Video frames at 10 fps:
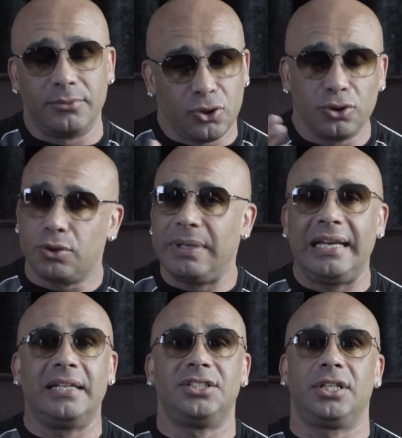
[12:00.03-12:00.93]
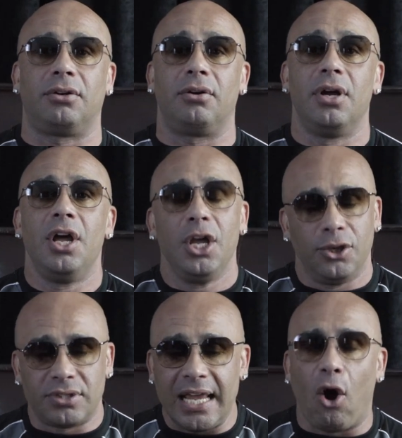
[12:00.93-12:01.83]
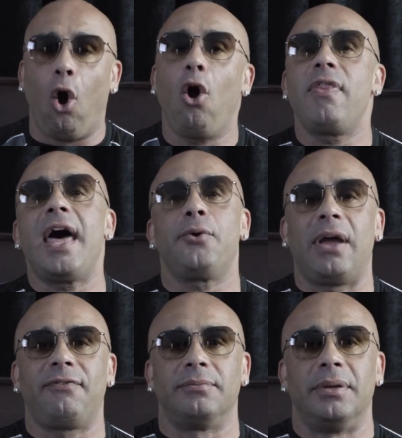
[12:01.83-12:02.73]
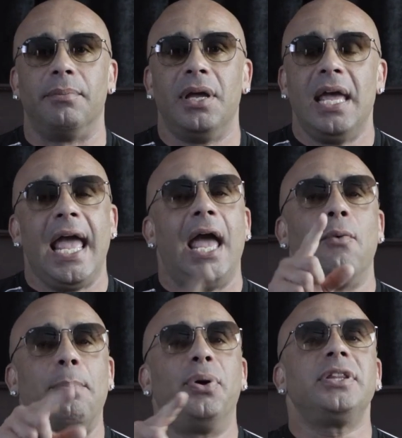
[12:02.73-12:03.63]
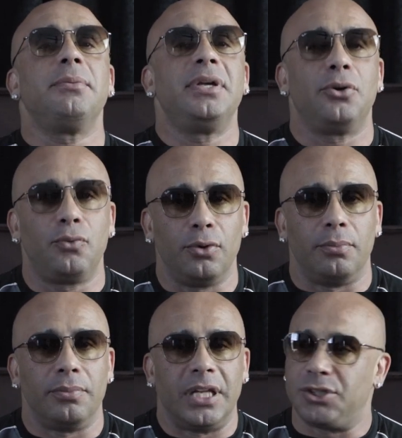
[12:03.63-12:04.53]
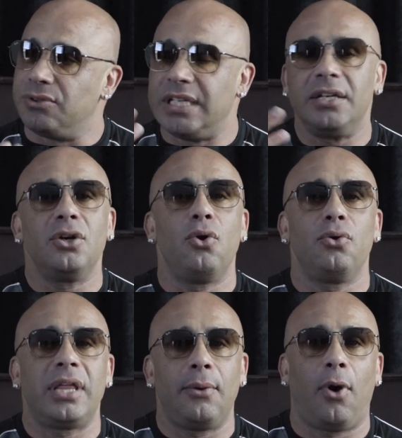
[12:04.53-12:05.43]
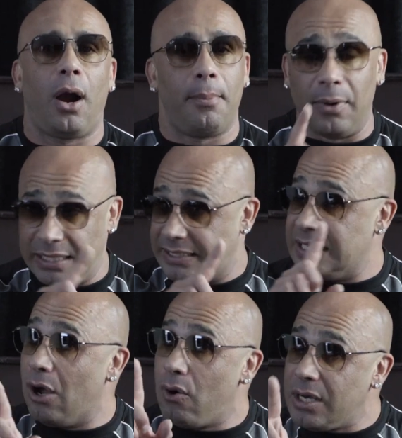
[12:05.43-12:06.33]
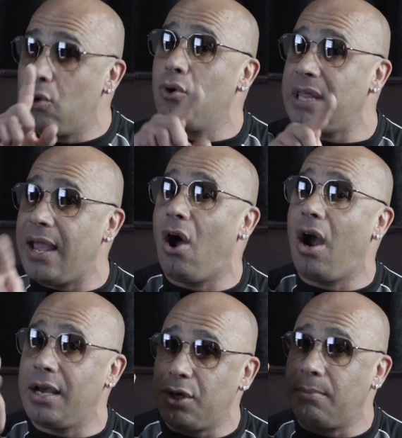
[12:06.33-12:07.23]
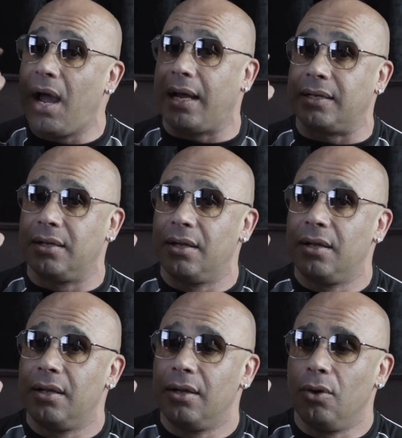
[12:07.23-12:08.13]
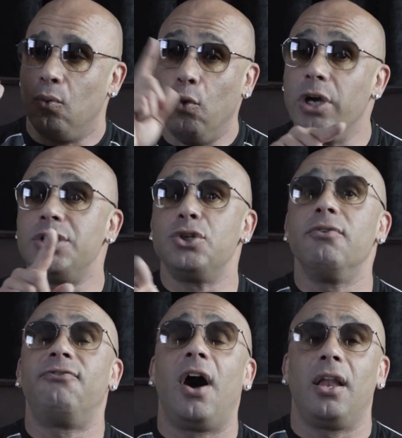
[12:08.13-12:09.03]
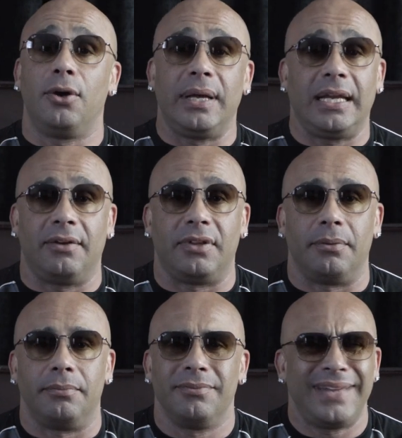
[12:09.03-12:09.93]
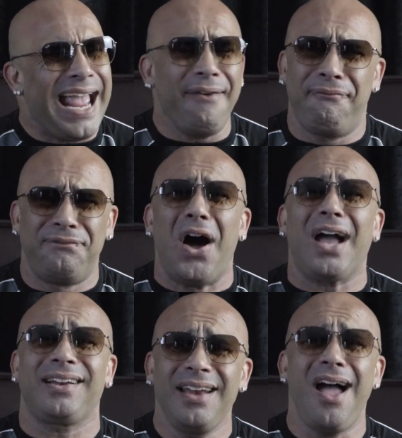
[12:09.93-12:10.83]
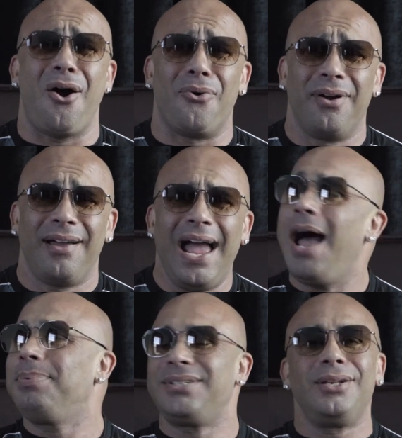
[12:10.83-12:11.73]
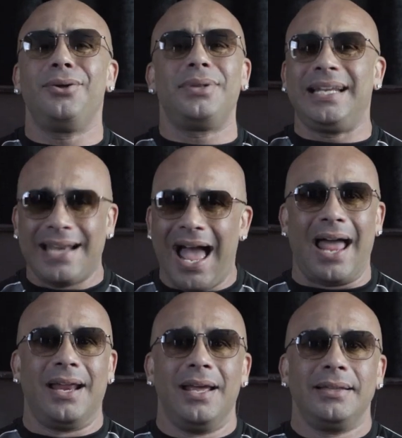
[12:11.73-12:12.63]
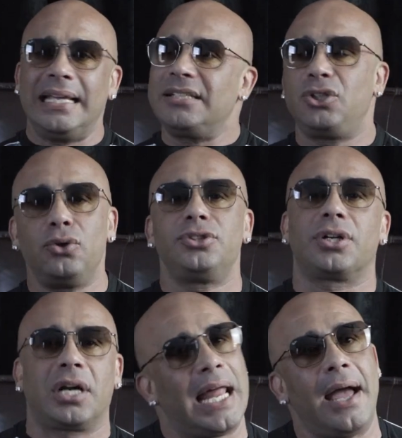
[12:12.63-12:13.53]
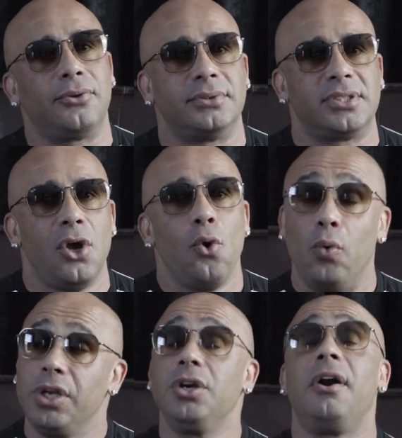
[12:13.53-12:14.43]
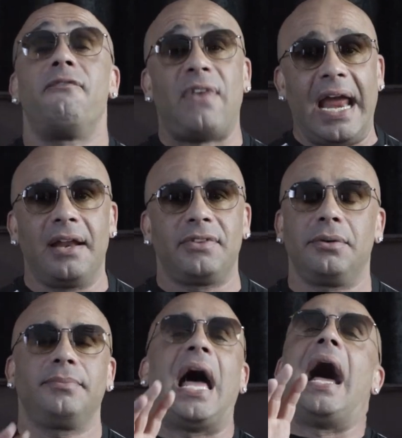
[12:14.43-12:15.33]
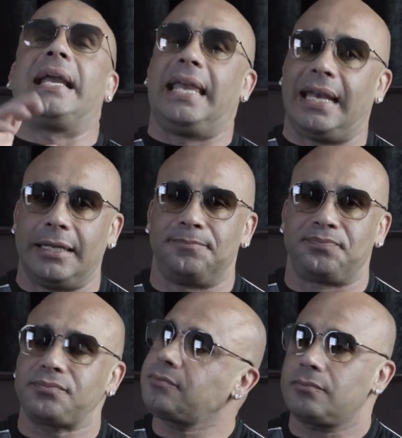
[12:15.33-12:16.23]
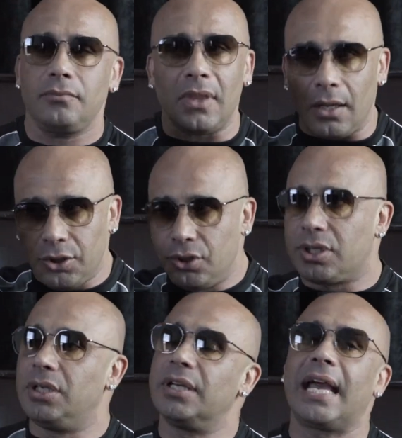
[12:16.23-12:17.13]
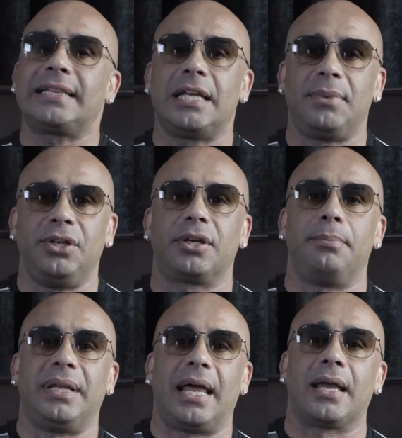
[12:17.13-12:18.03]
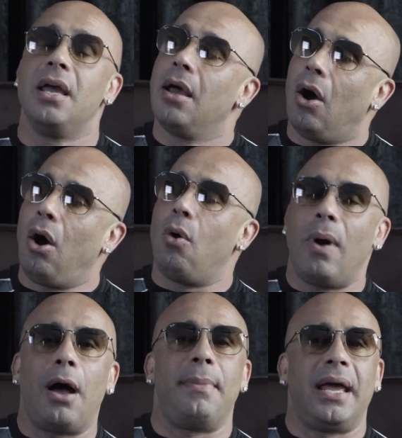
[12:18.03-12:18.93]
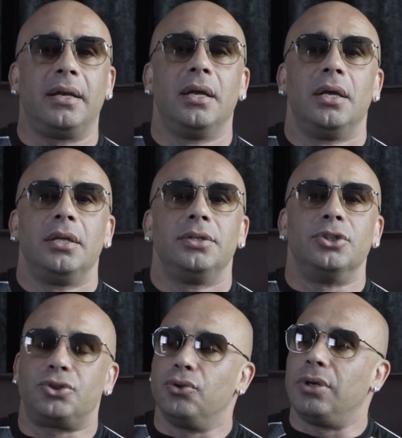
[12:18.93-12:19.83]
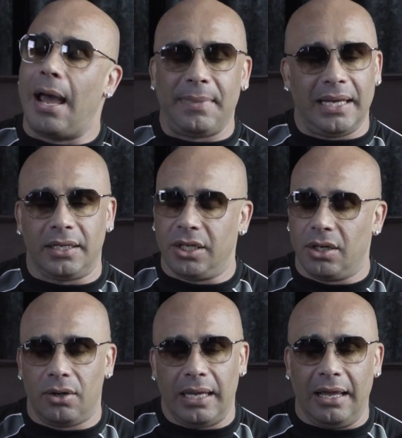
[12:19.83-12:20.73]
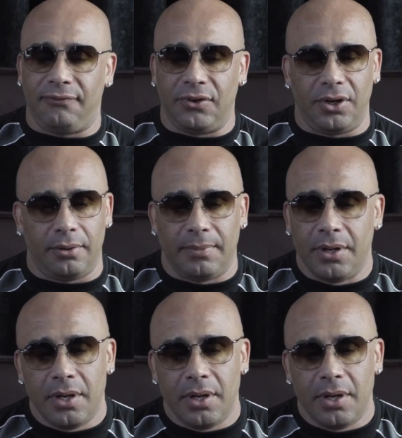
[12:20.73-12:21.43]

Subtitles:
social media in general, you take all that away from them and we put them in a room that you didn't know who they were, but knowing who they are in your mind, would you follow any of them? Fuck no, absolutely not. These dudes are clowns. When you're a fan of them, I get it. You can look at them and you can be like, oh wow, man, this dude, I mean, you know, if you